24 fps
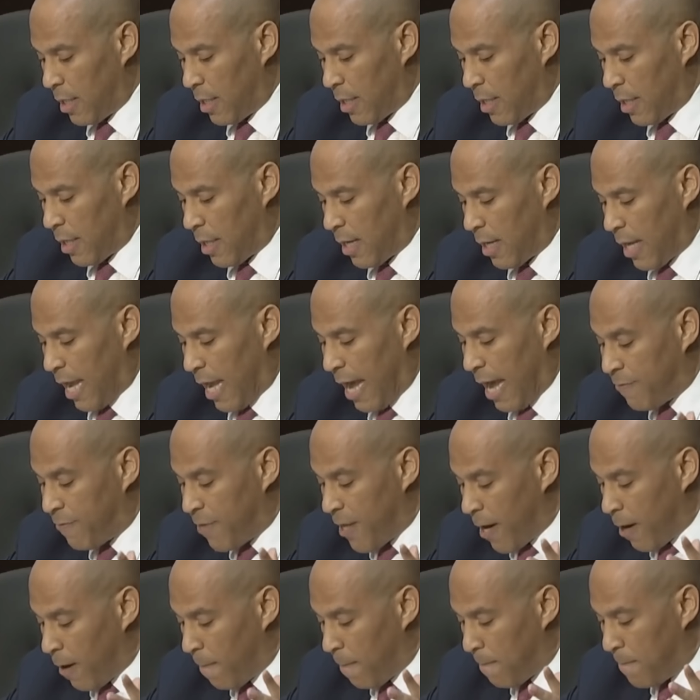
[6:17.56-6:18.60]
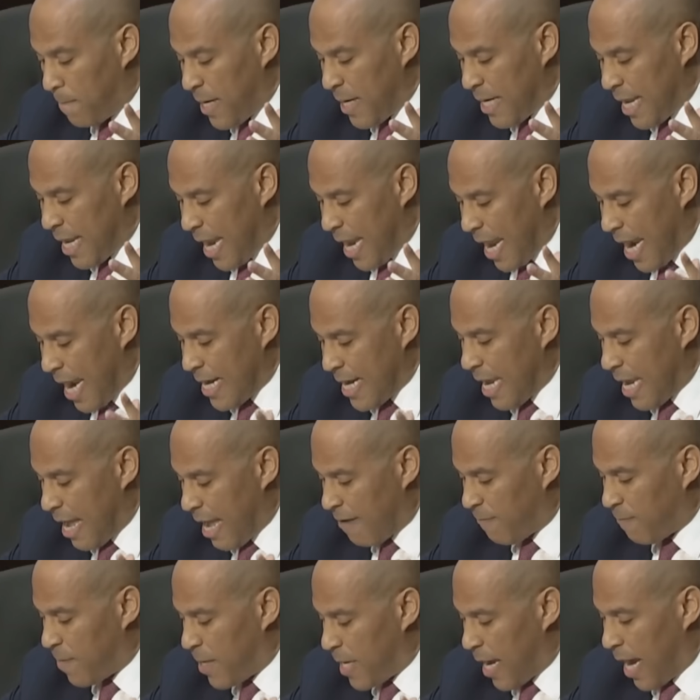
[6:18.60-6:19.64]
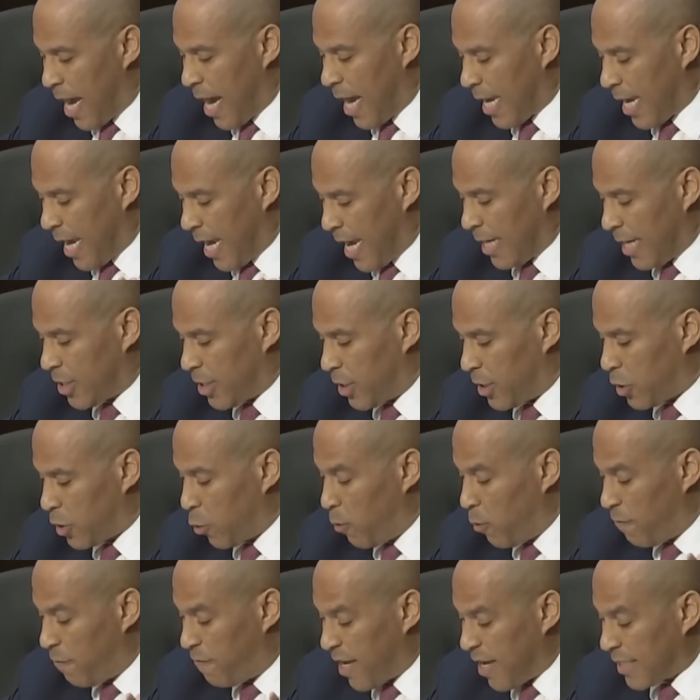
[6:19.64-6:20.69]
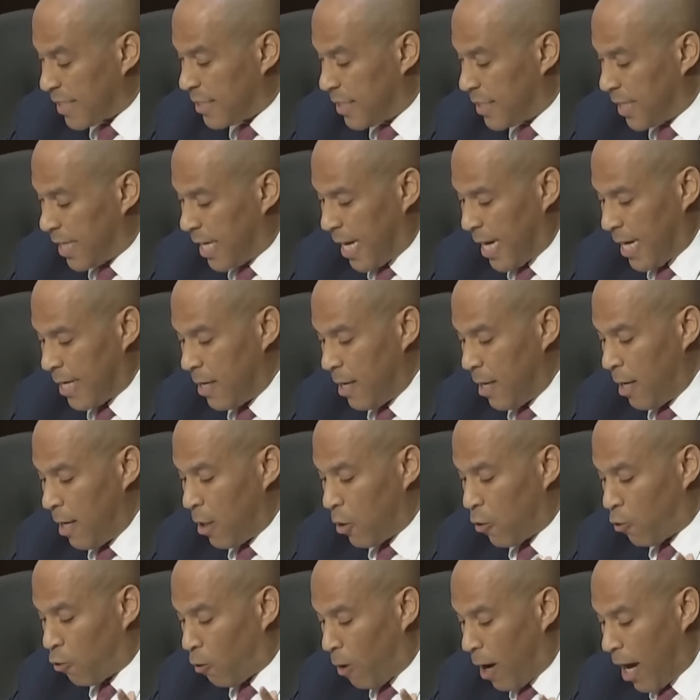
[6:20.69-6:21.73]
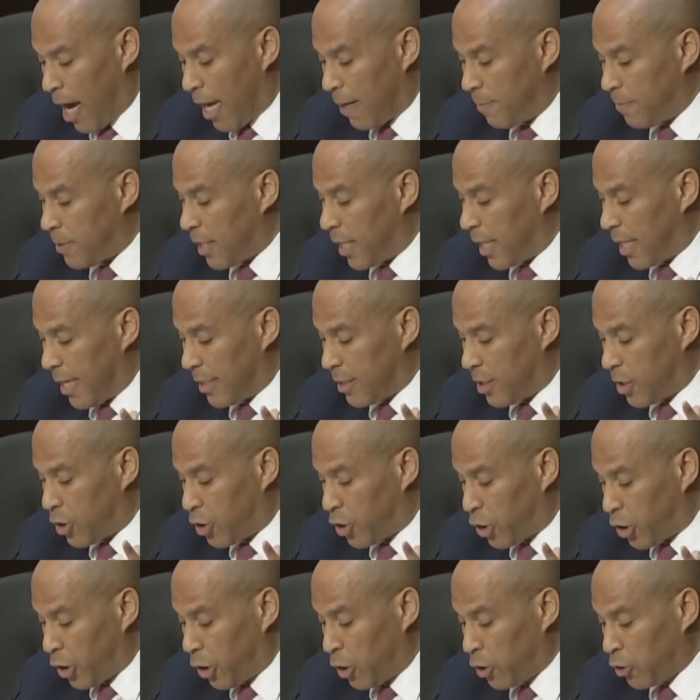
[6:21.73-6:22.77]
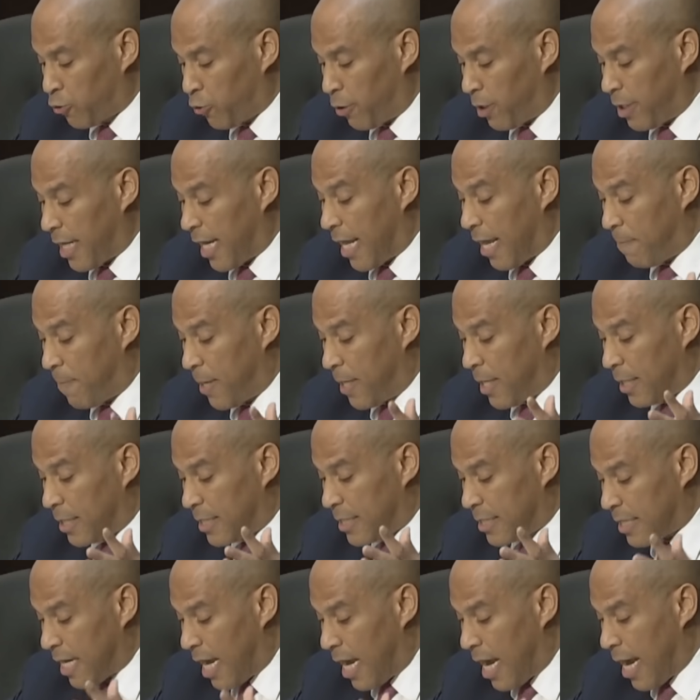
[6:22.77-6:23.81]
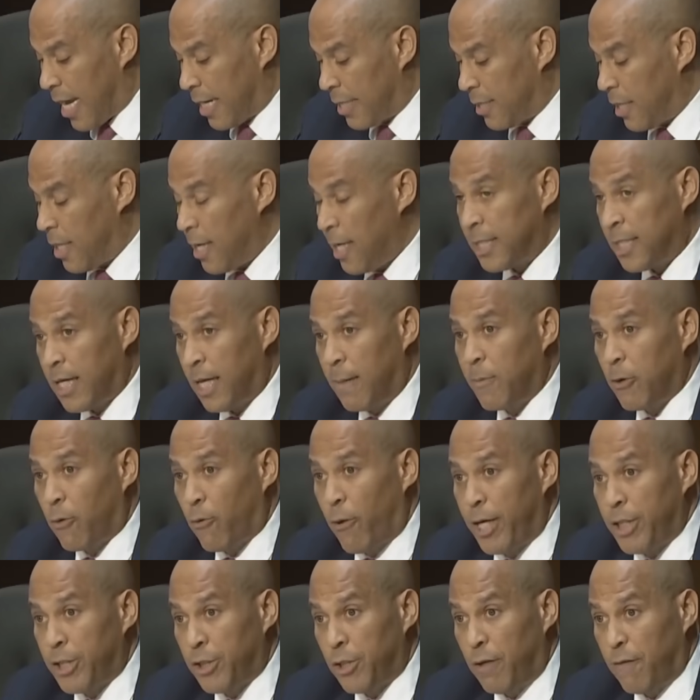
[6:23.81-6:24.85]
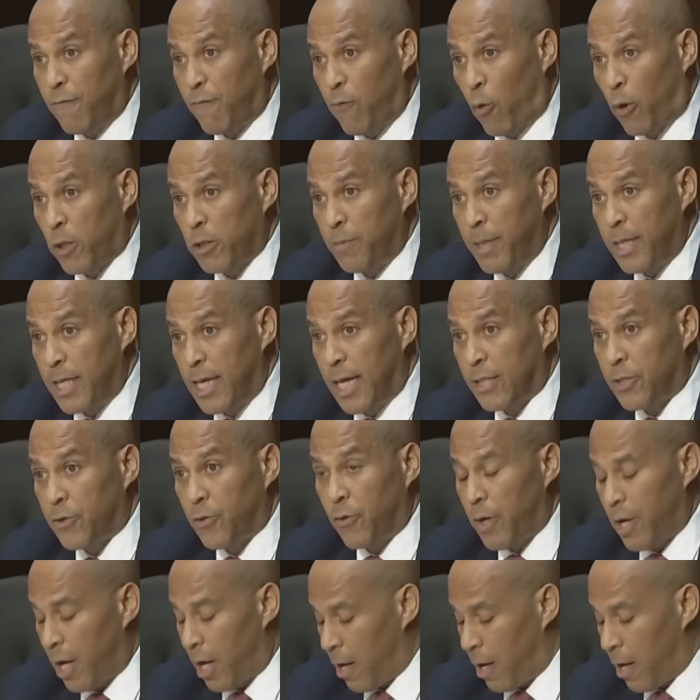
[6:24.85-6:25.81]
Have there been any FBI agents who investigate crimes against children that have been assigned to immigration enforcement, yes or no?